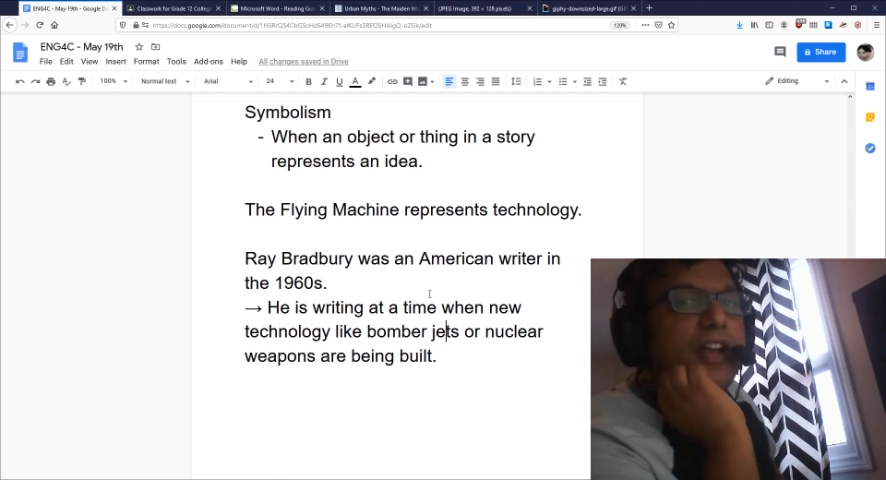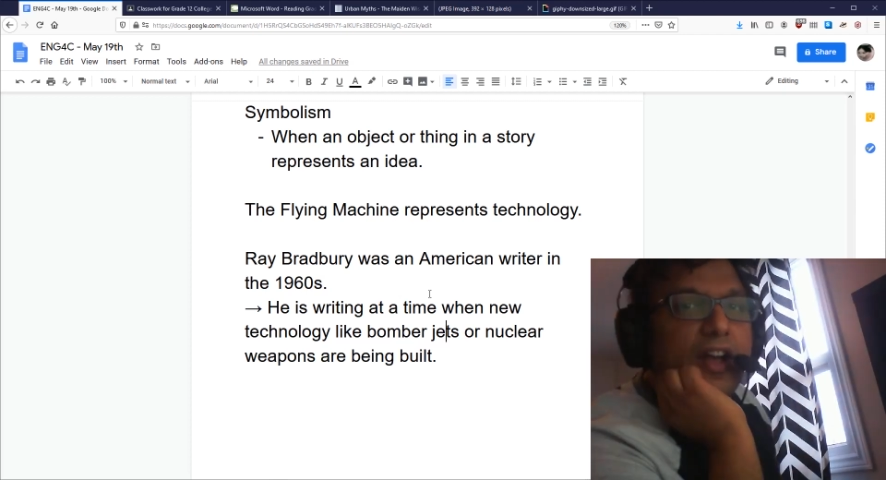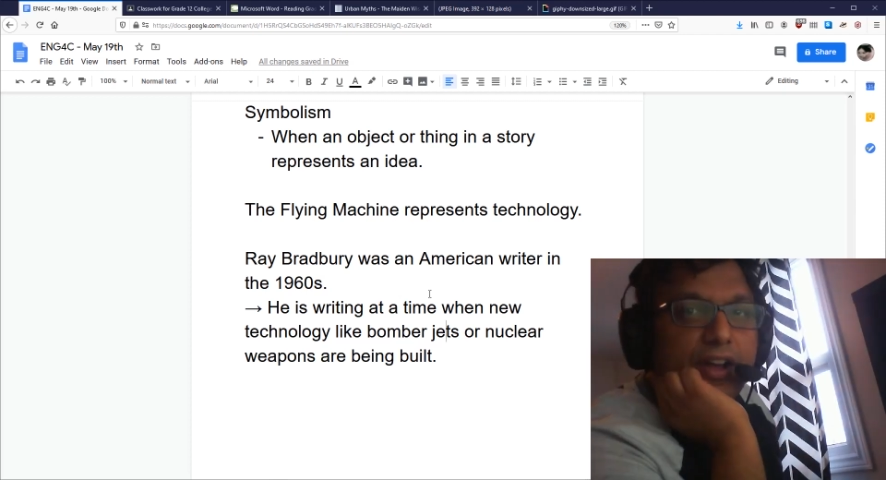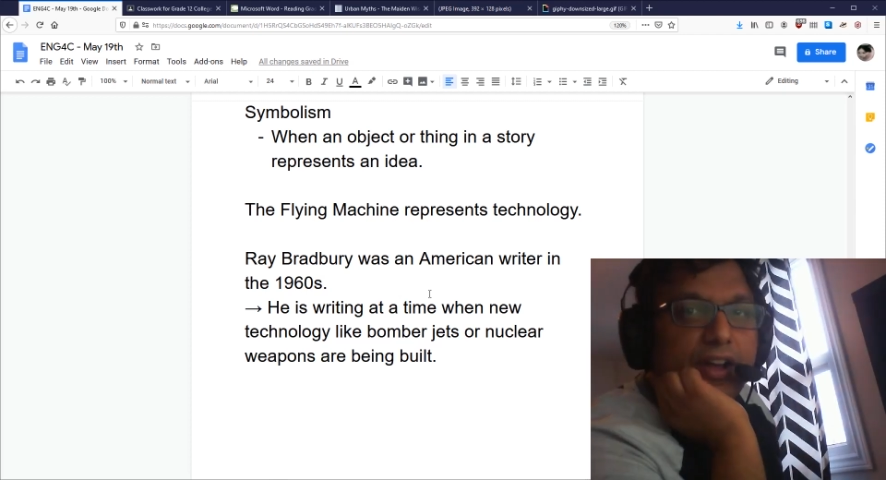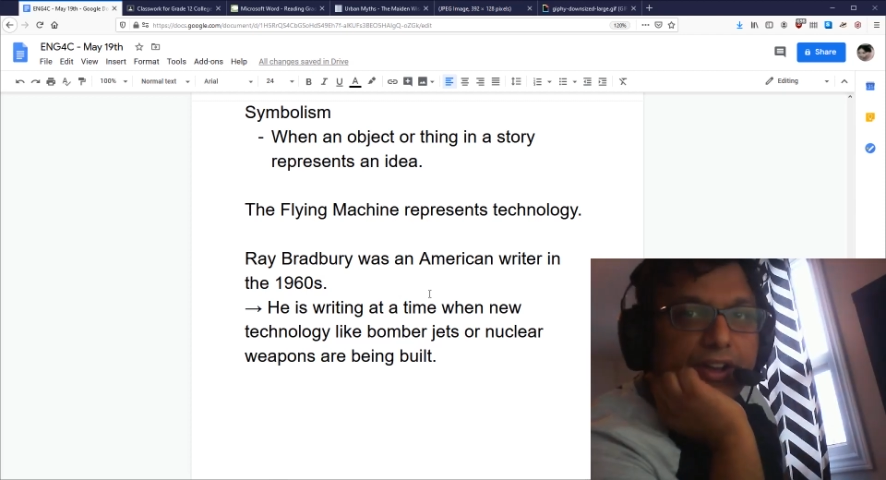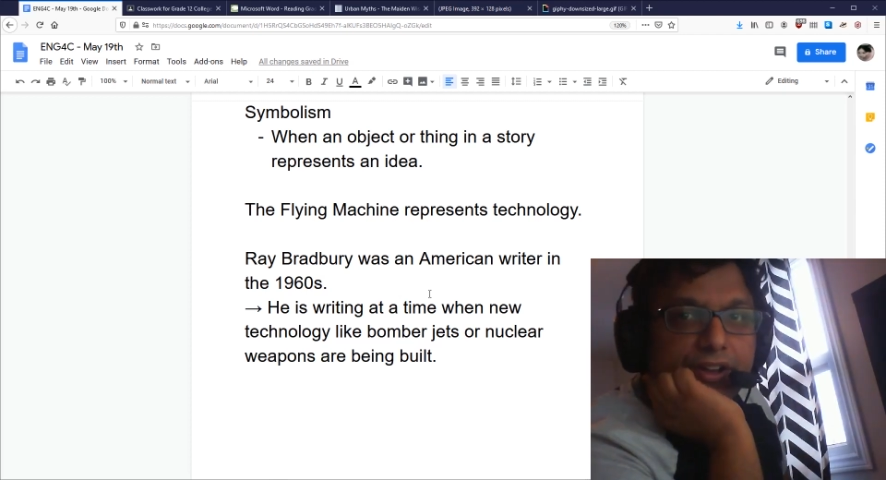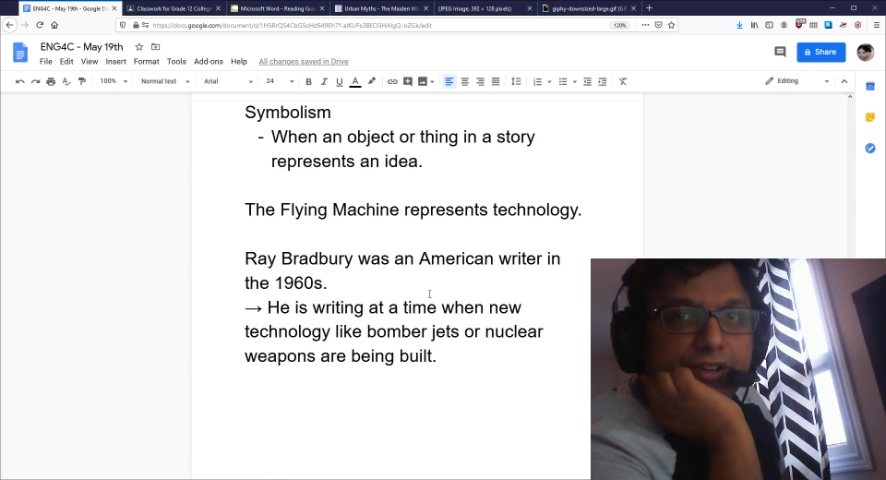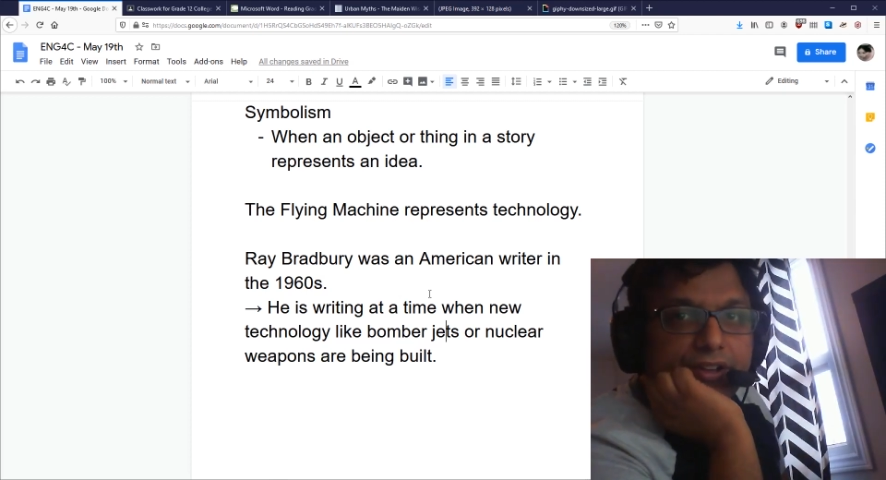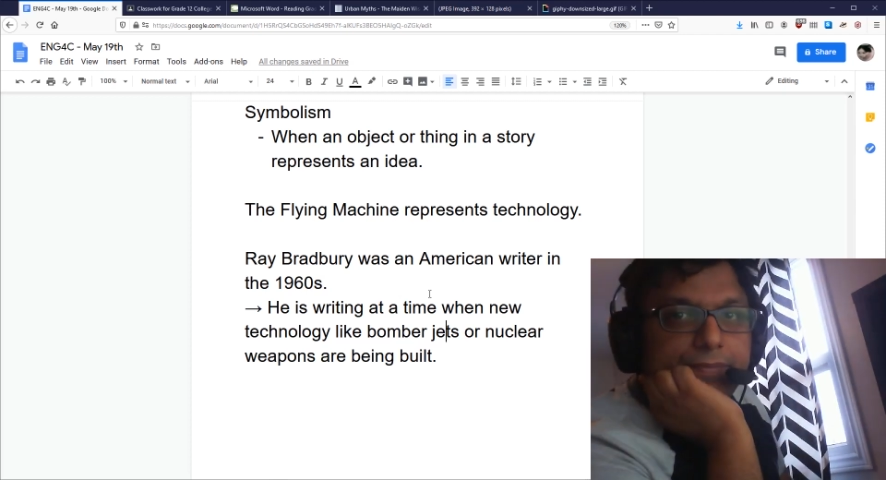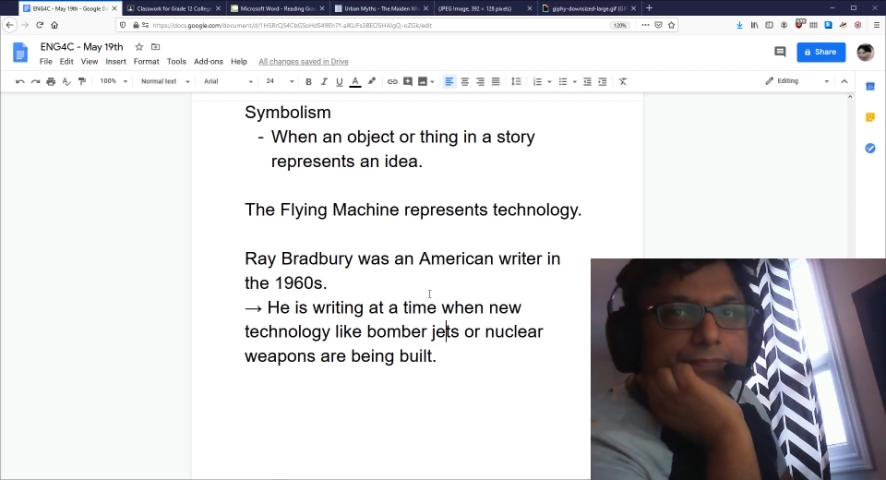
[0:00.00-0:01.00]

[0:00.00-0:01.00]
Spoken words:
uh,